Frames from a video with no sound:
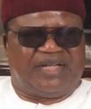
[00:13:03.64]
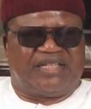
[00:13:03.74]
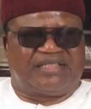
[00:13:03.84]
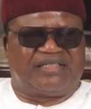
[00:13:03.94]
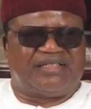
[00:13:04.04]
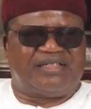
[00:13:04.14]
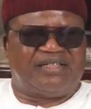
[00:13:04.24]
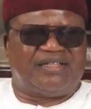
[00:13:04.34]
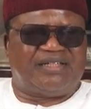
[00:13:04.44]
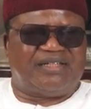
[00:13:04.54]
That's the
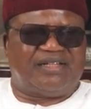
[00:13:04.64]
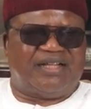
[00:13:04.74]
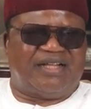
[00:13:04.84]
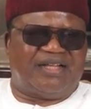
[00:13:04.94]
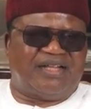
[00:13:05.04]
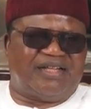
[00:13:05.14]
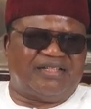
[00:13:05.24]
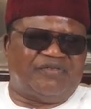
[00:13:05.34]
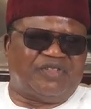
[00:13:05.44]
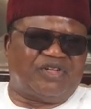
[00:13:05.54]
biggest
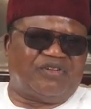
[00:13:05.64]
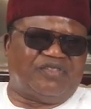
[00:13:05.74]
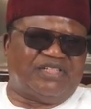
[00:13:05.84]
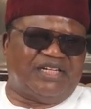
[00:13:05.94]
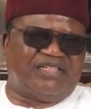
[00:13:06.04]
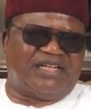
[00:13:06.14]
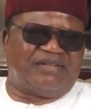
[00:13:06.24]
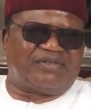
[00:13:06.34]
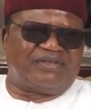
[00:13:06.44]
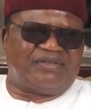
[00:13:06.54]
division of
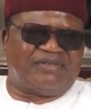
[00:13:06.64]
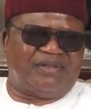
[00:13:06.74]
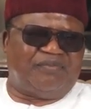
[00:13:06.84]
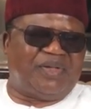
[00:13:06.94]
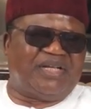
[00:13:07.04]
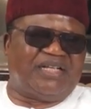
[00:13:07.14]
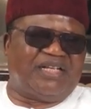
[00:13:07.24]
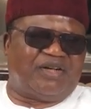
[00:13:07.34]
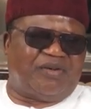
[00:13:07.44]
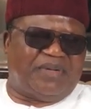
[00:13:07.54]
Daily Times, the
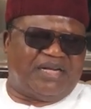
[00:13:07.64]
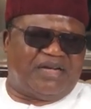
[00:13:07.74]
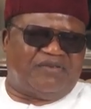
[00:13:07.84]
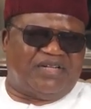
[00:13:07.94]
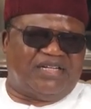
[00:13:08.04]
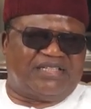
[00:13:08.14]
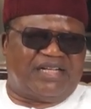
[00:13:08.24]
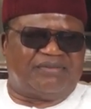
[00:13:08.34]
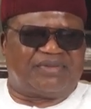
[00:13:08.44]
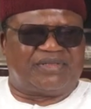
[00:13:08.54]
big e-com earner
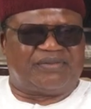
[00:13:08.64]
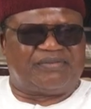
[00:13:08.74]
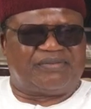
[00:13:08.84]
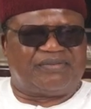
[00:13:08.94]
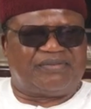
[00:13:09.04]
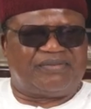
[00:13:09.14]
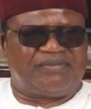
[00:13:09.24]
of Daily Times.